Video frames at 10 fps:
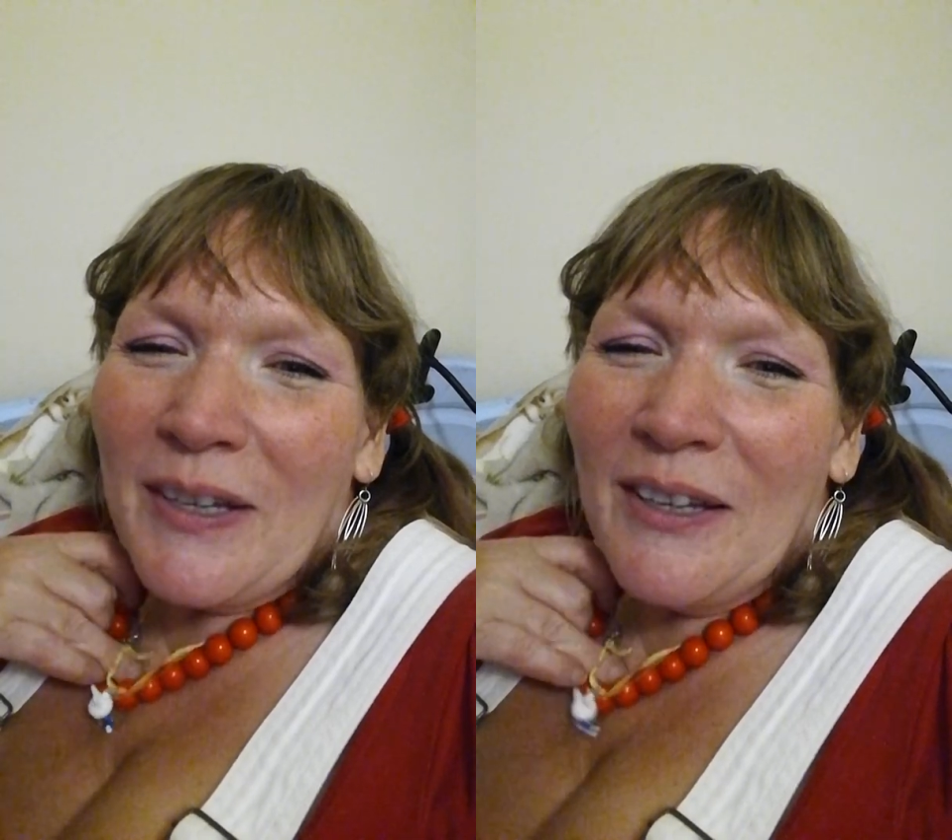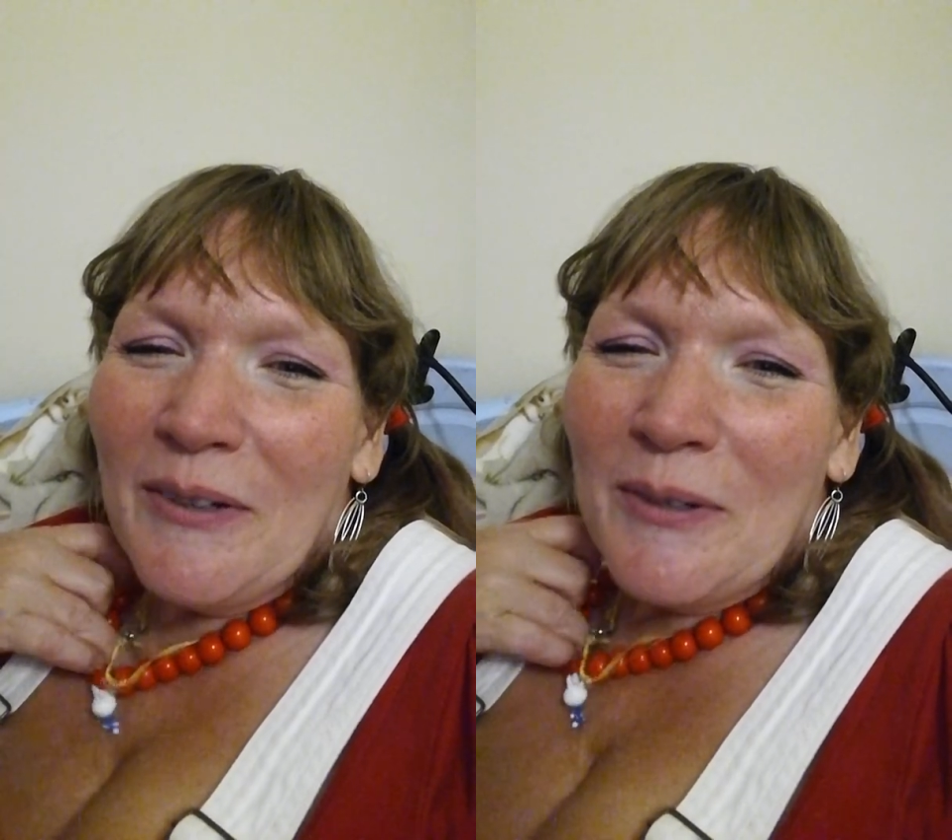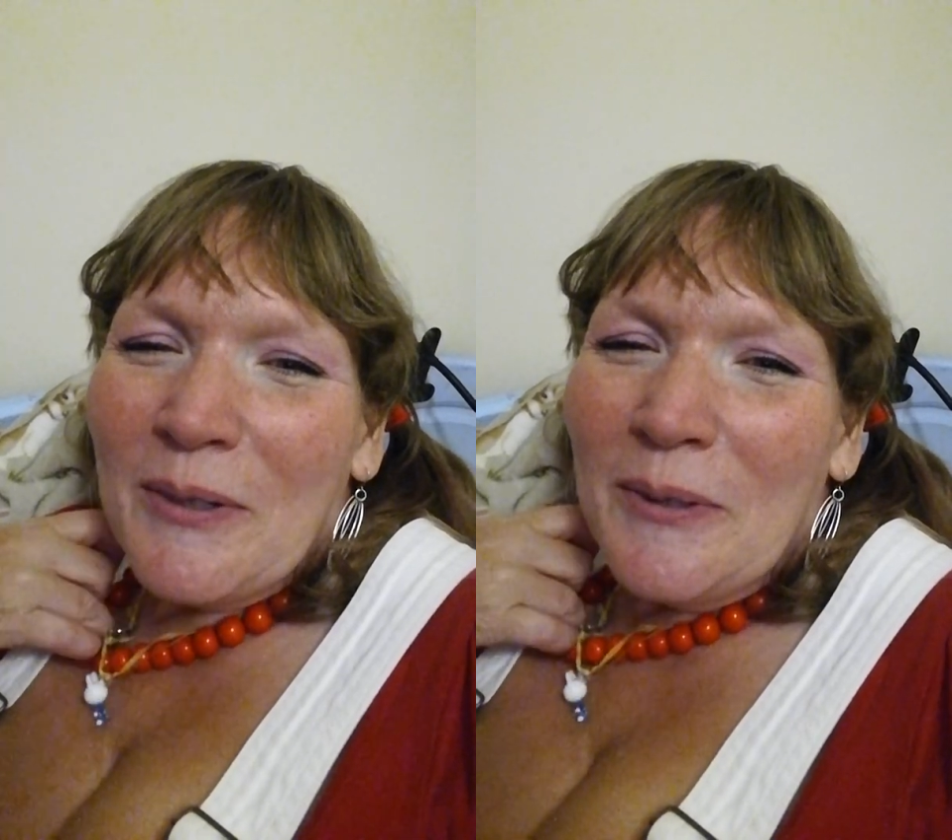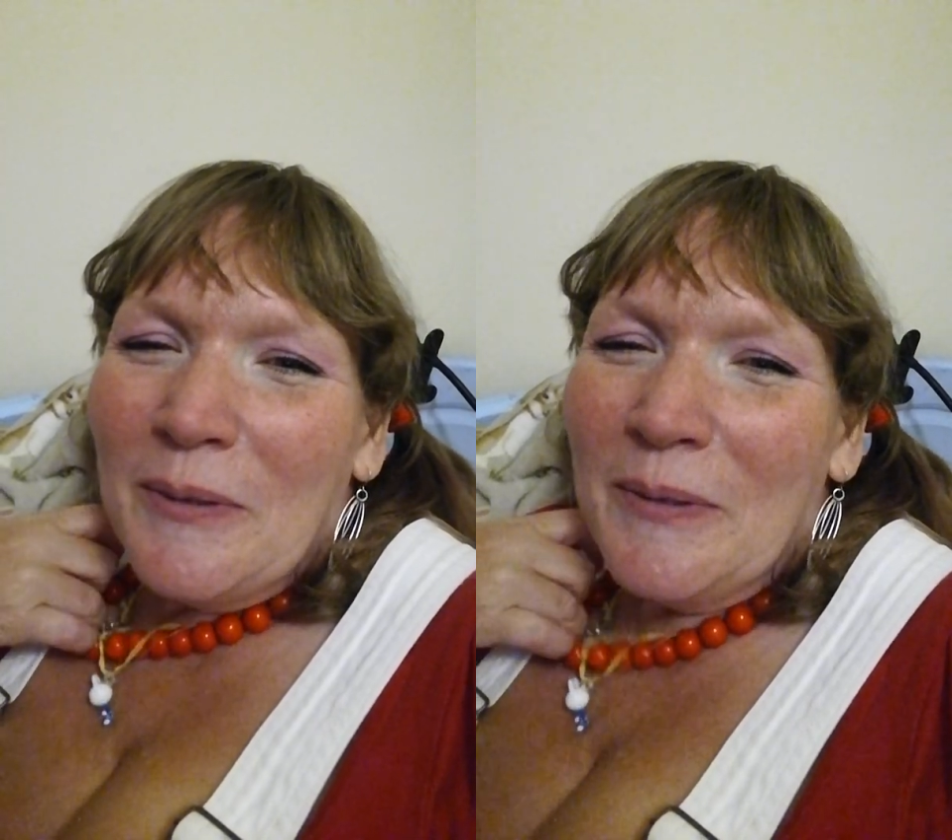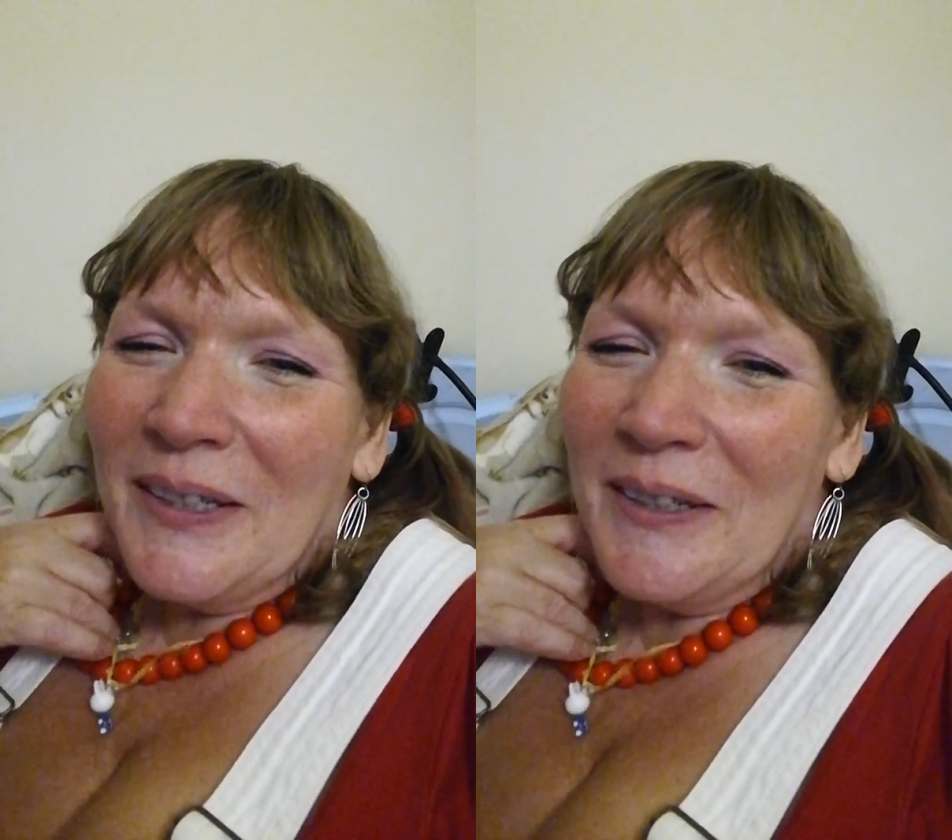
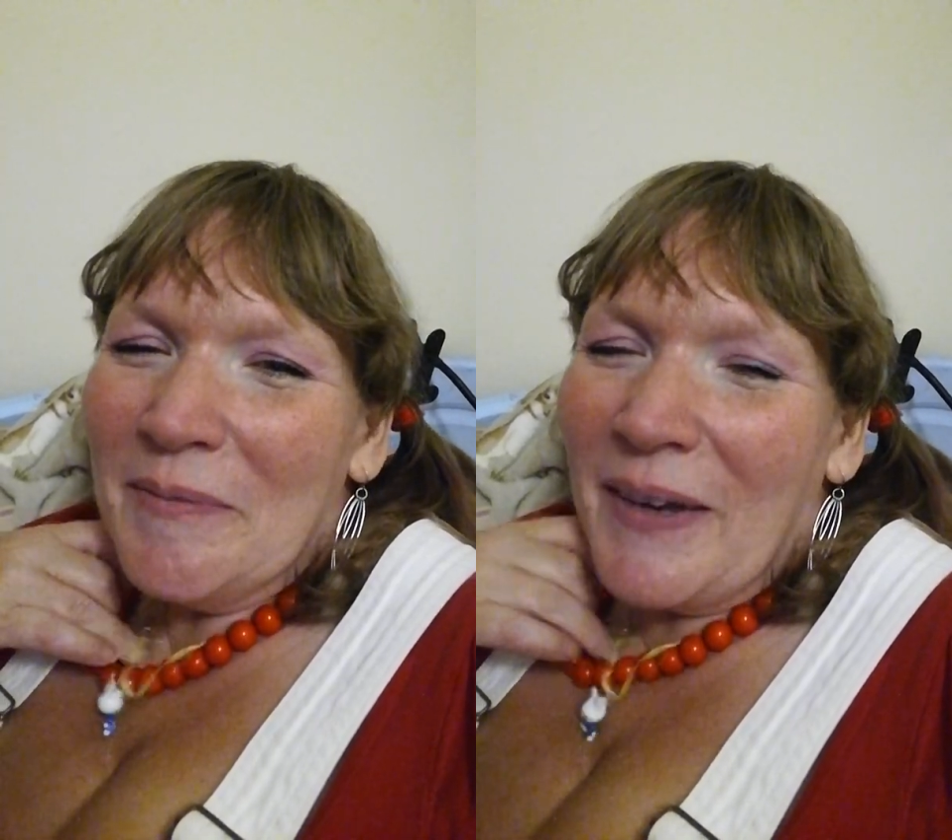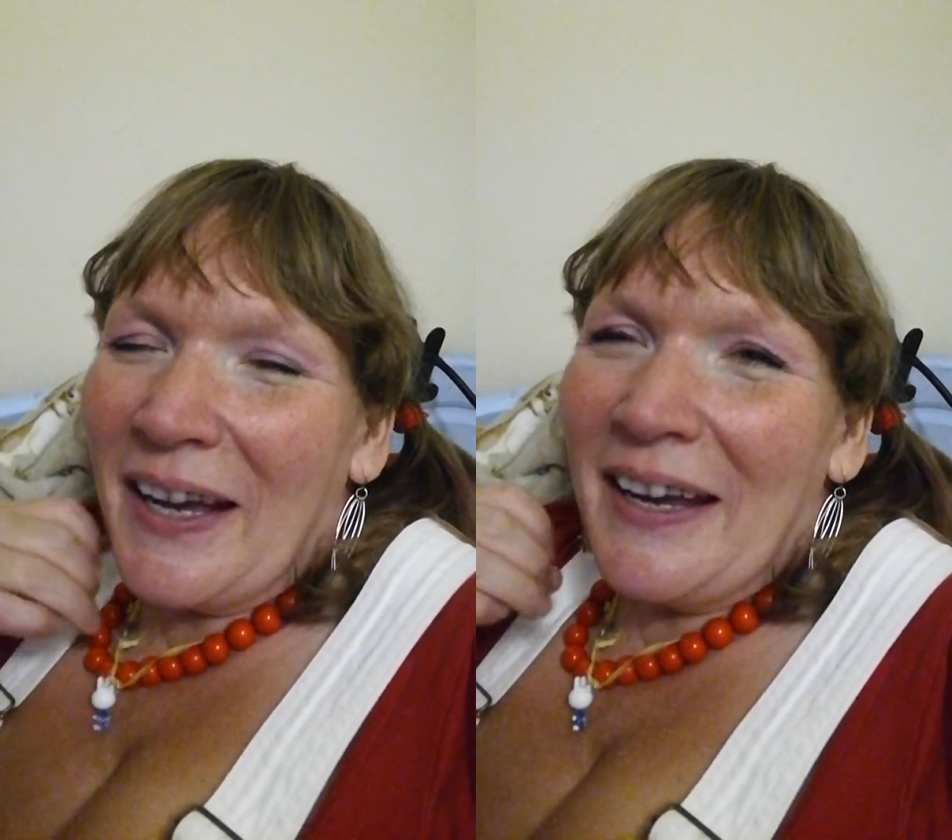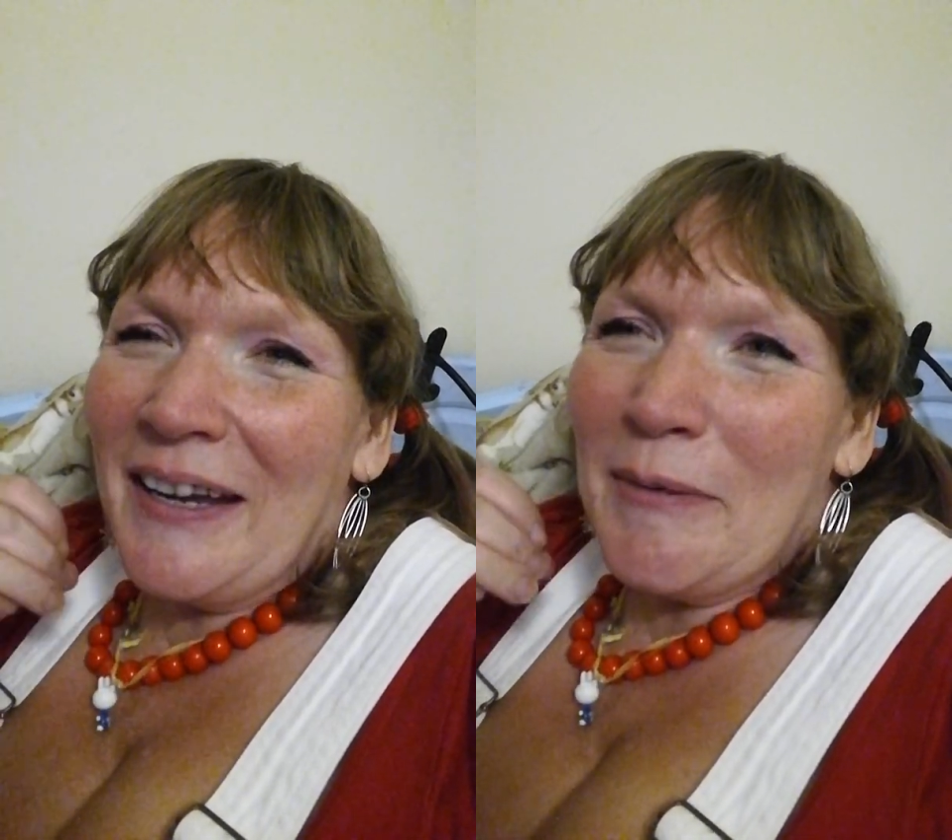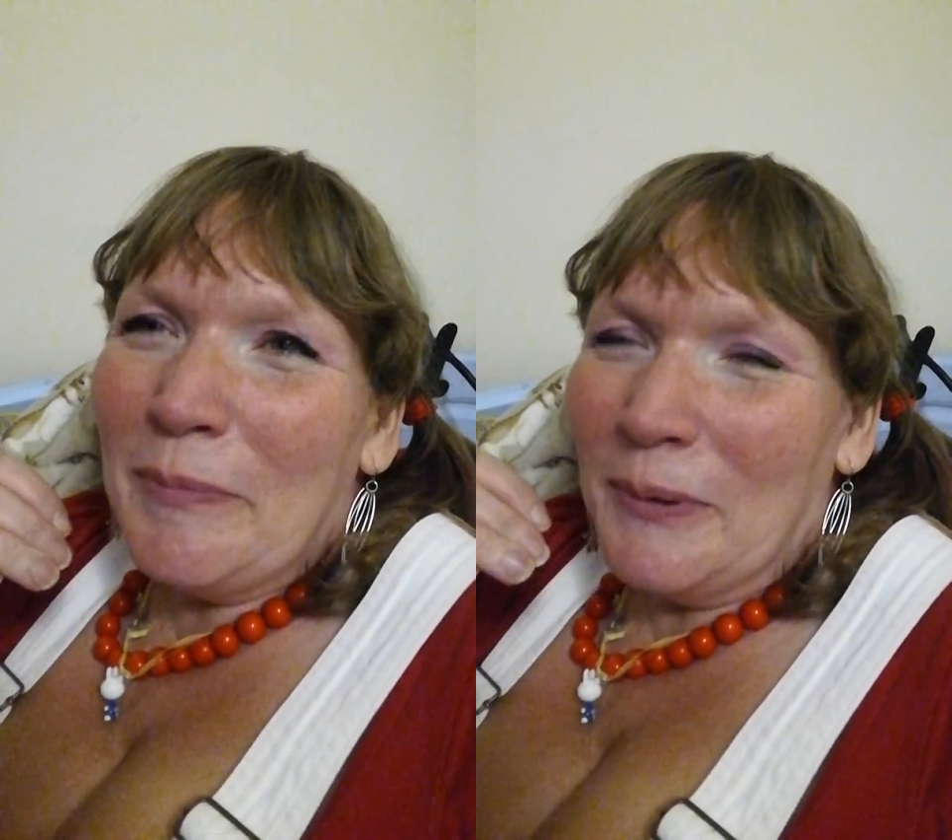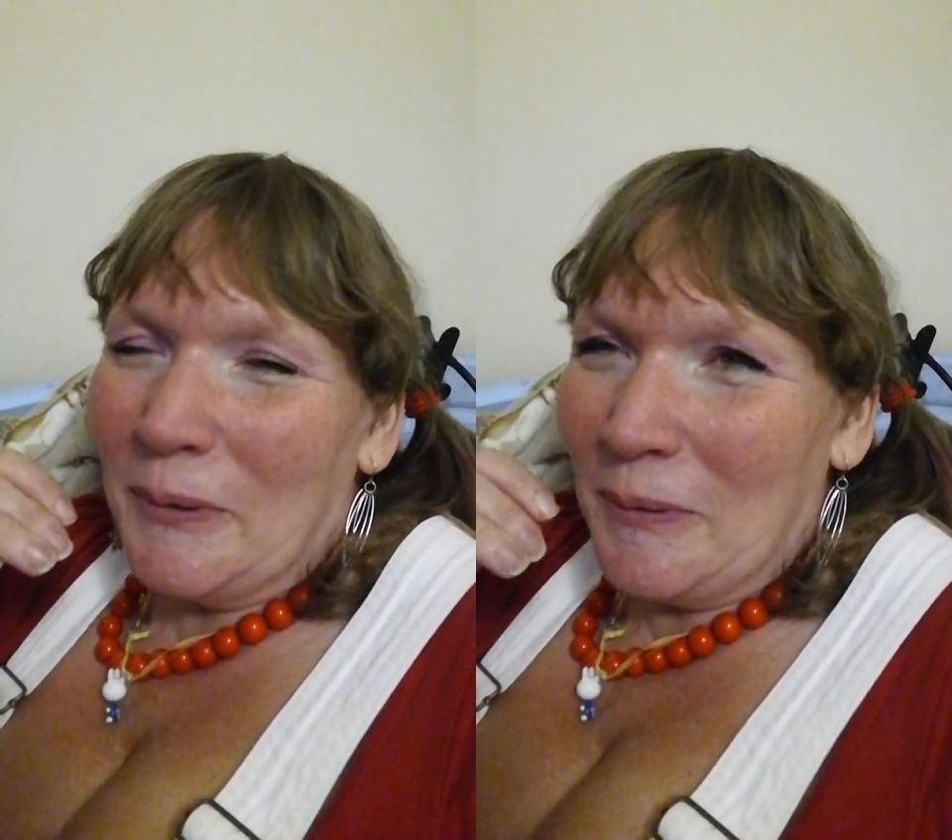local
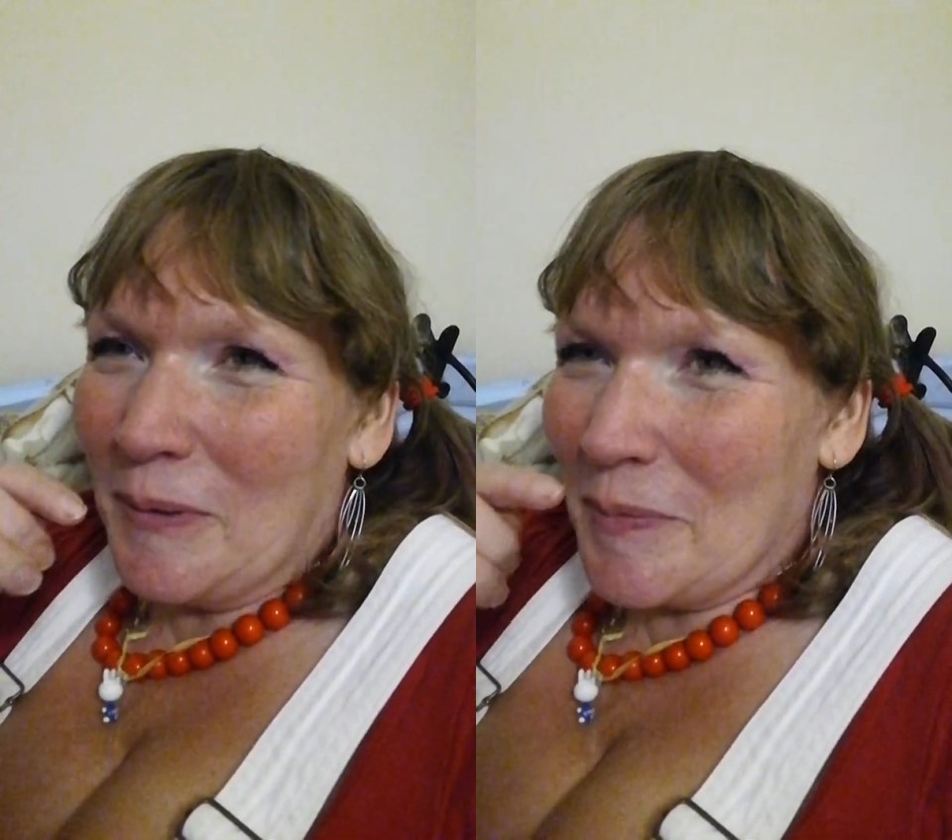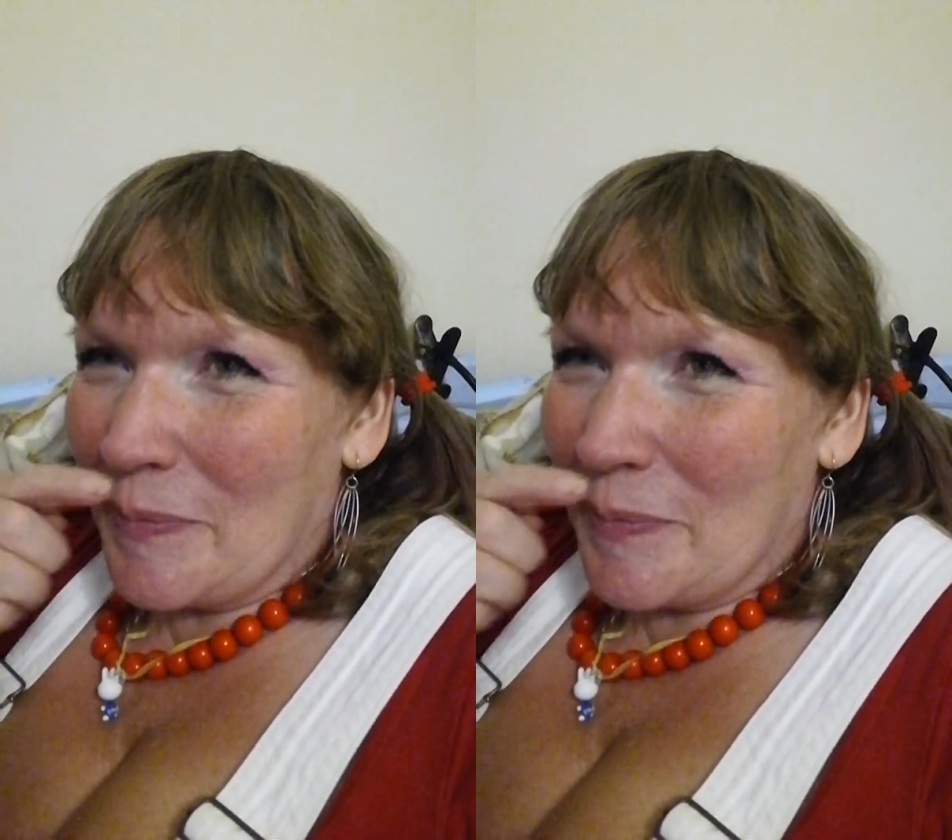airport,